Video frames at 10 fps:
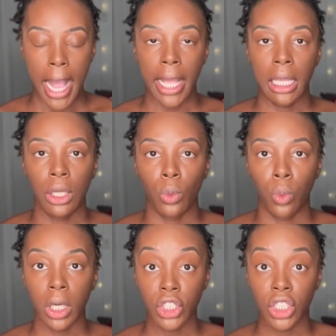and
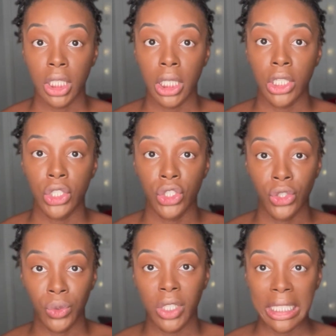what she is
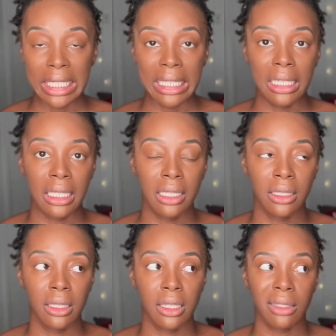doing
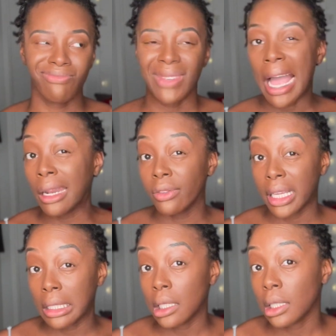is kind of
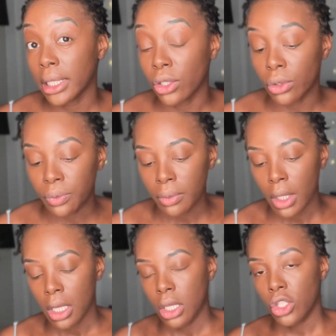like illegal.
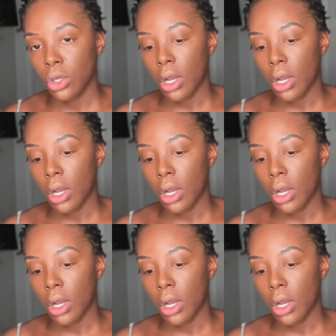So